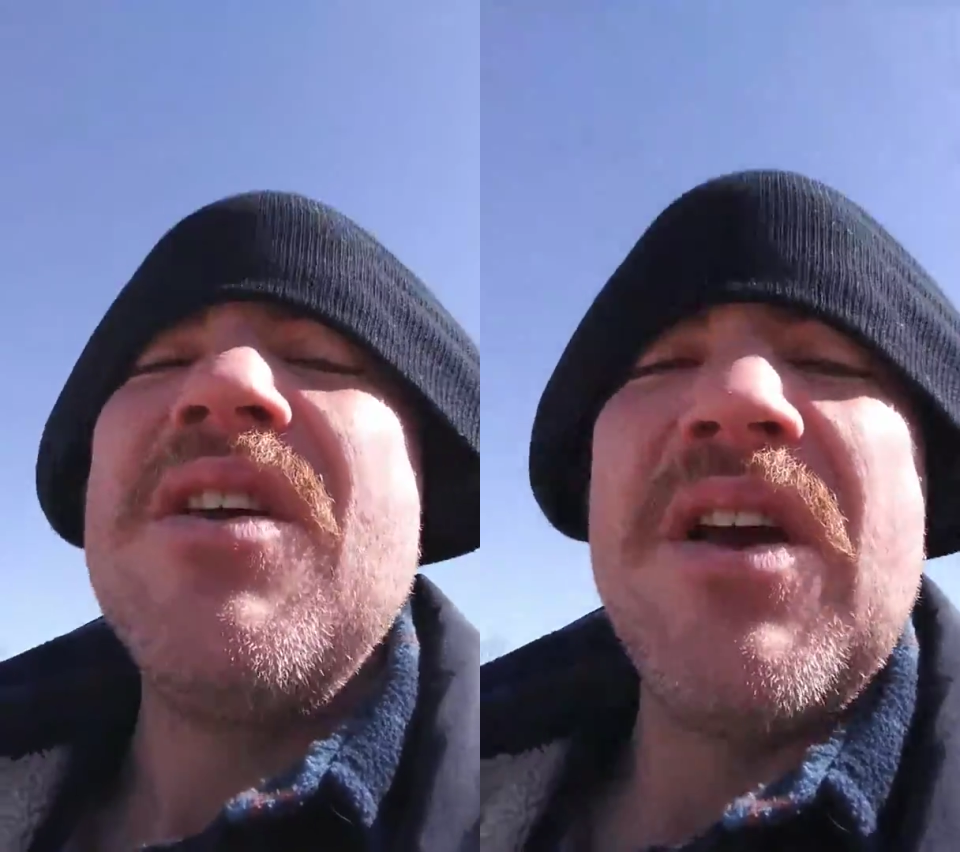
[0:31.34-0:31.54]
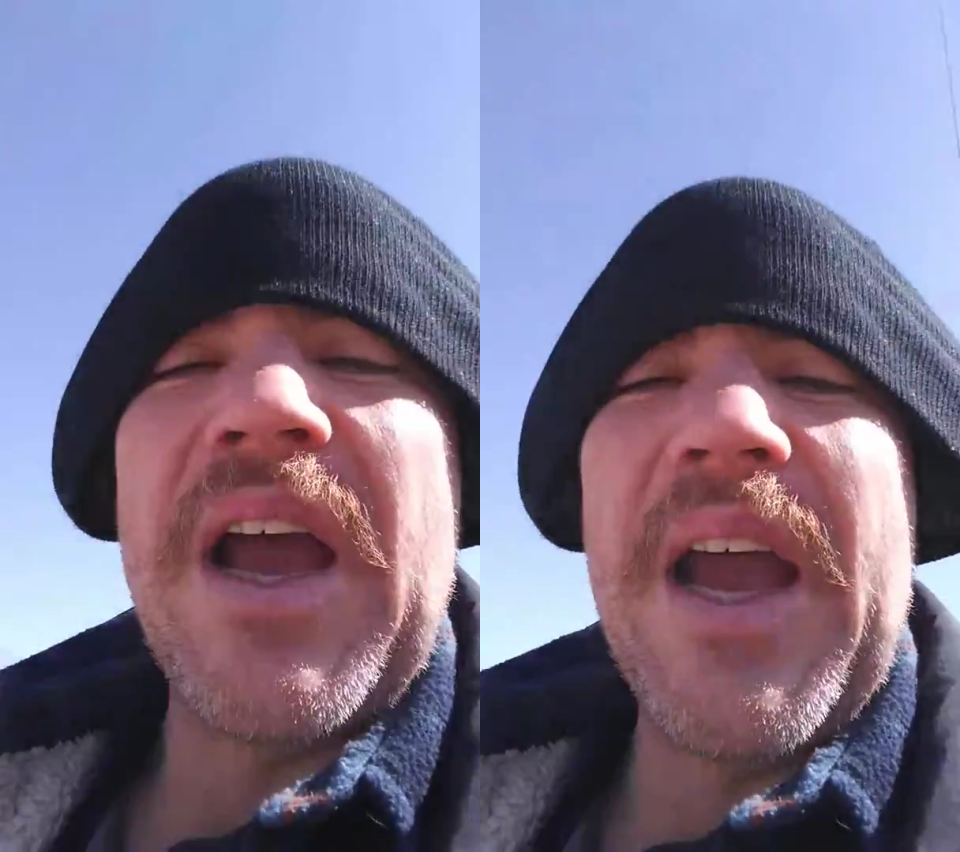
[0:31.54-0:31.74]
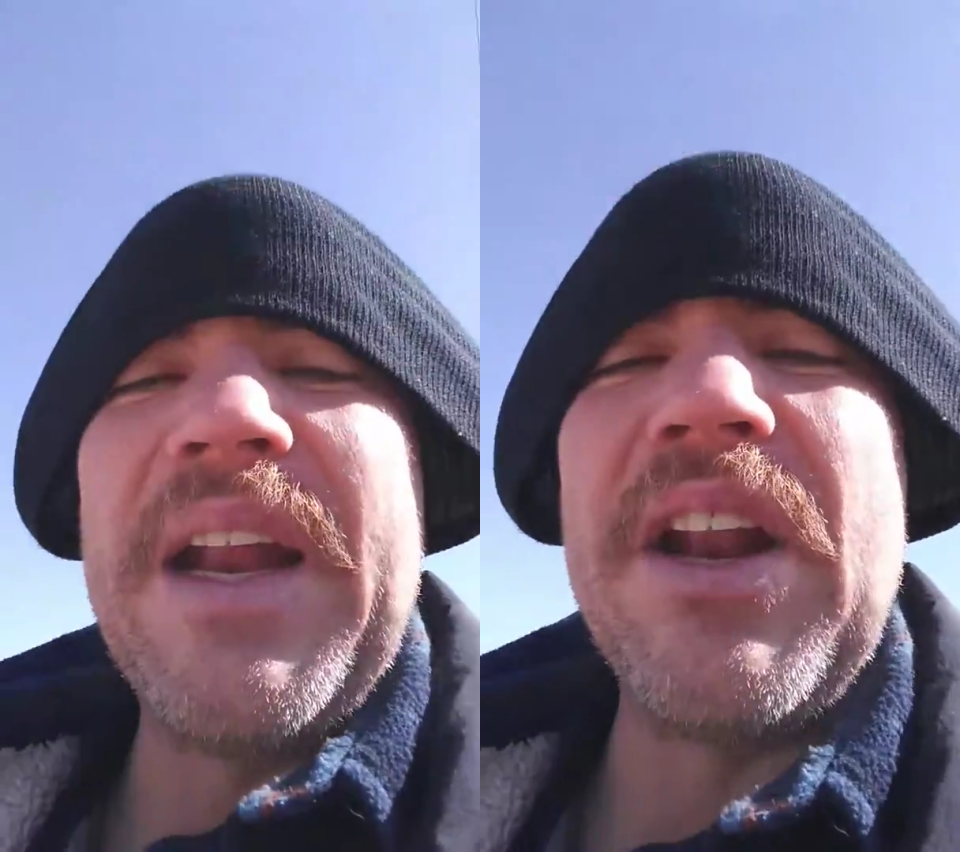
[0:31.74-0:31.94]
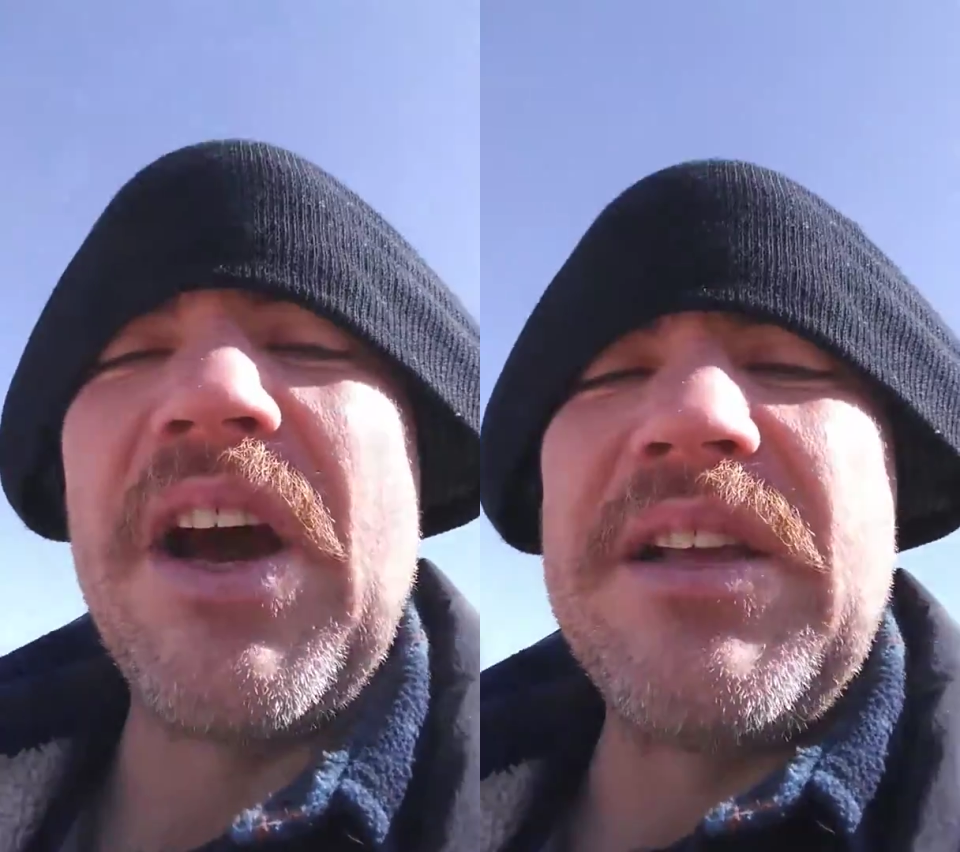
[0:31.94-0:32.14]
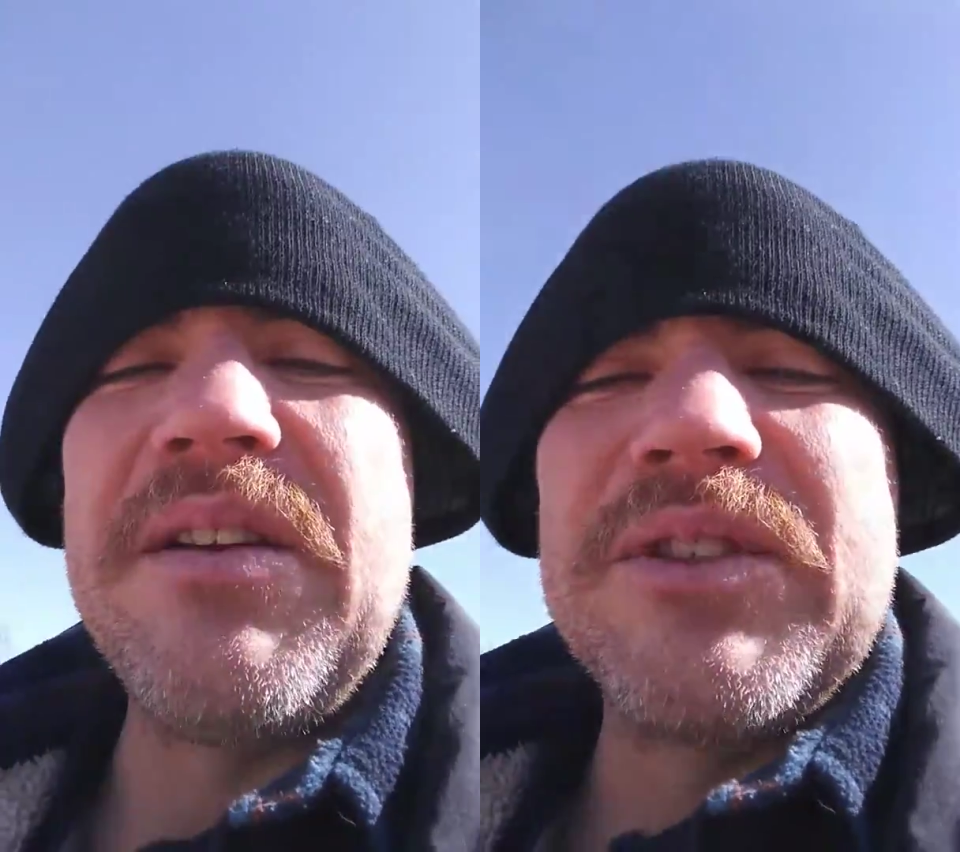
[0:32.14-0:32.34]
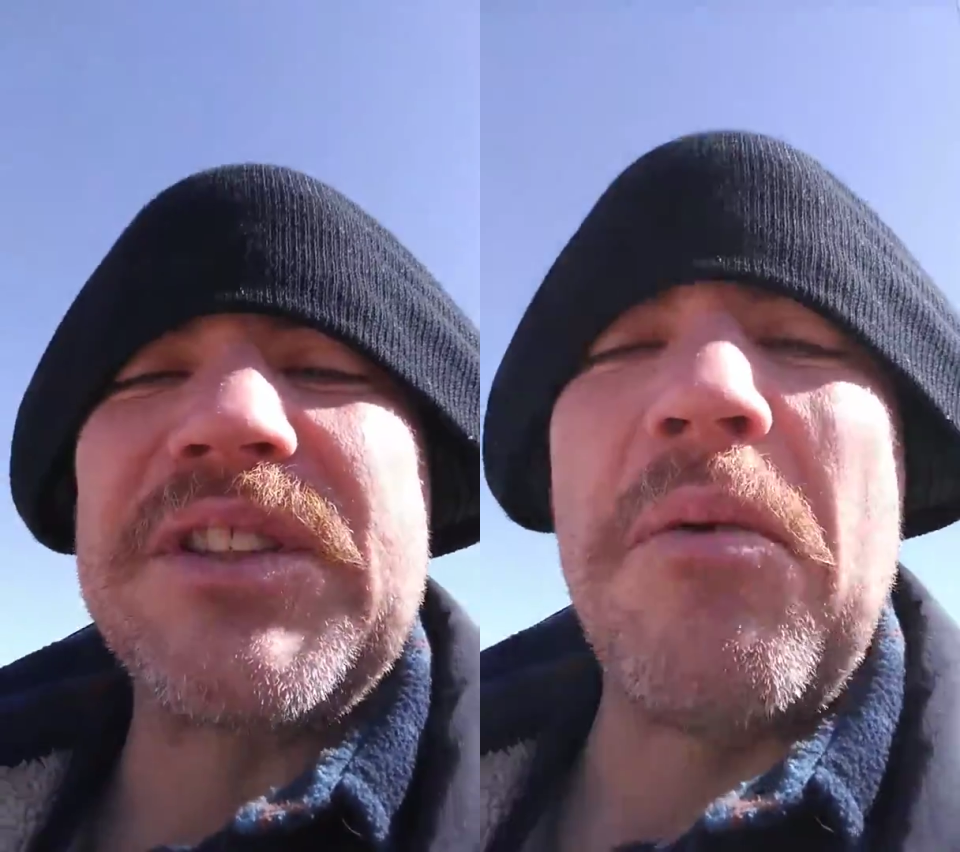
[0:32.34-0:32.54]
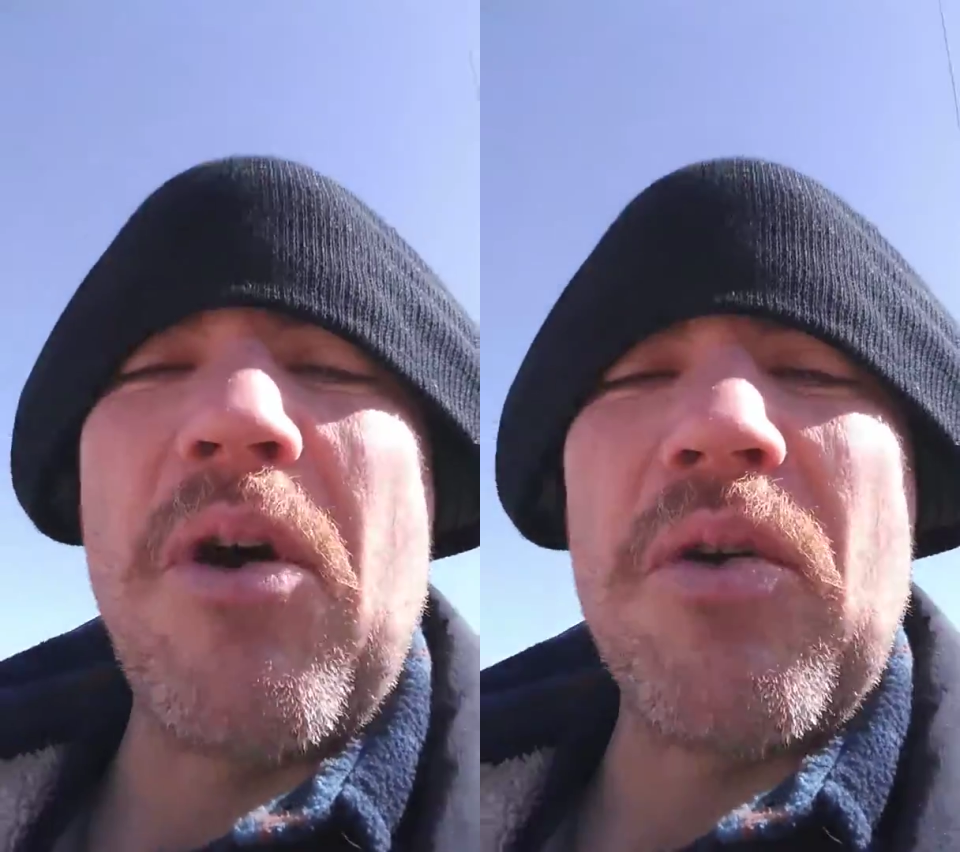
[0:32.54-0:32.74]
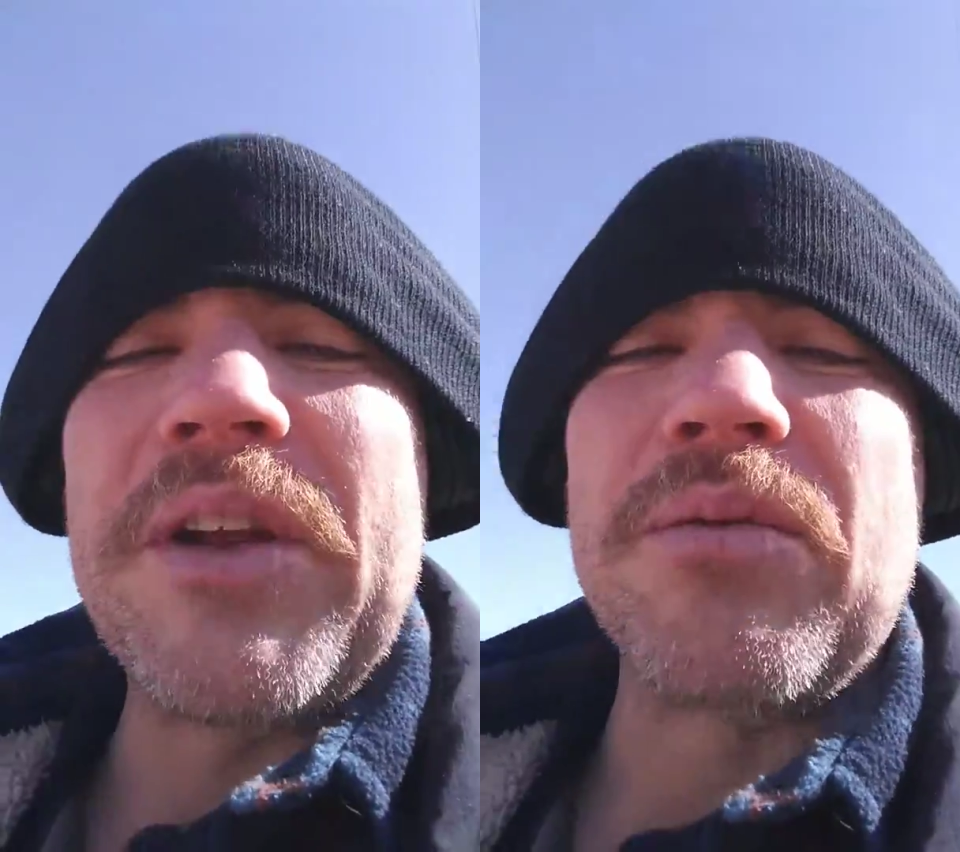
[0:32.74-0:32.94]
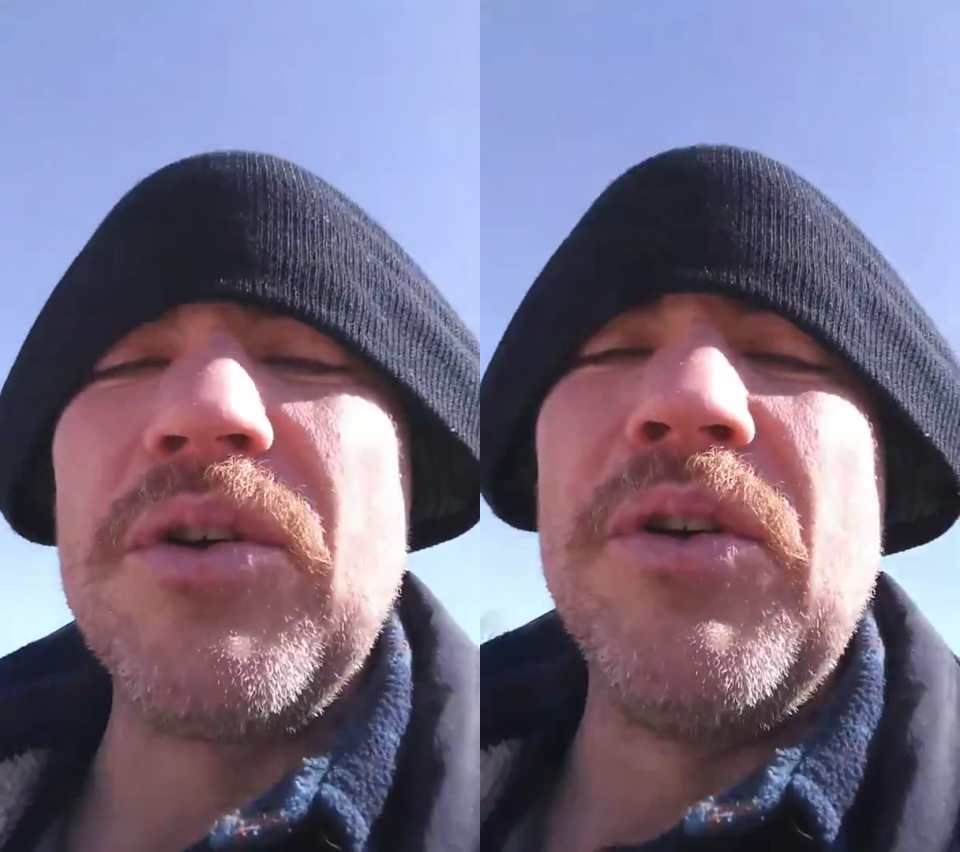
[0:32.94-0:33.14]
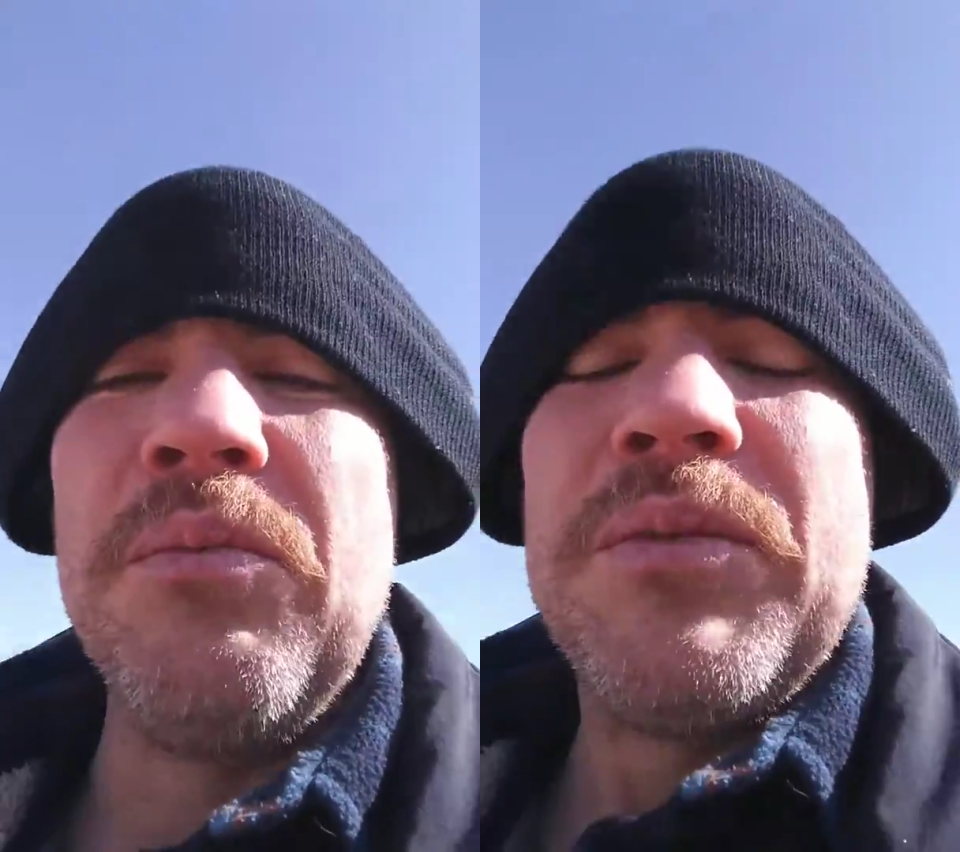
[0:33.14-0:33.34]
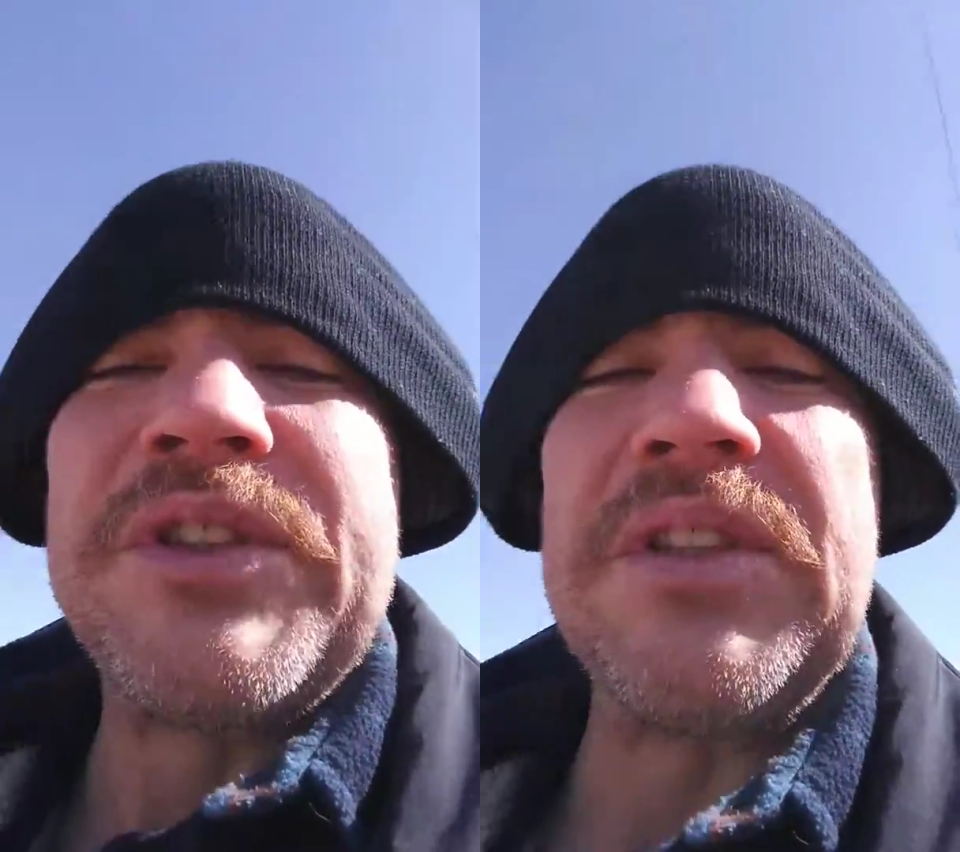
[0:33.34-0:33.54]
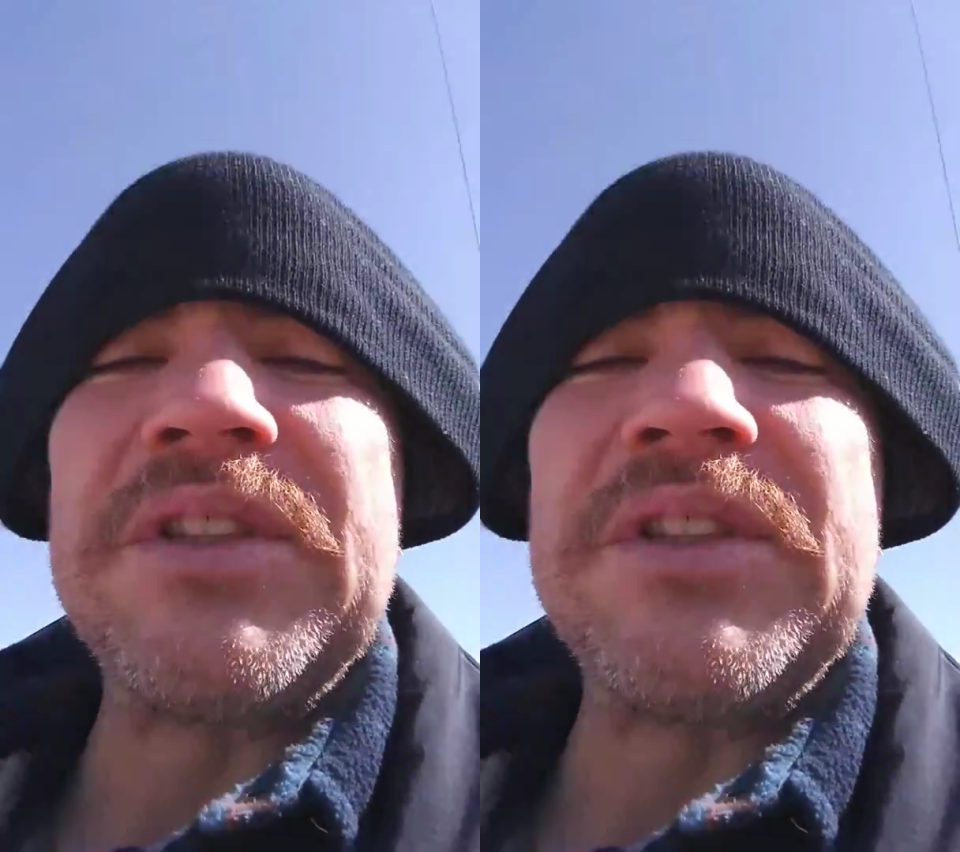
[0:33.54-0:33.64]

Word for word: at night, smoky rooms,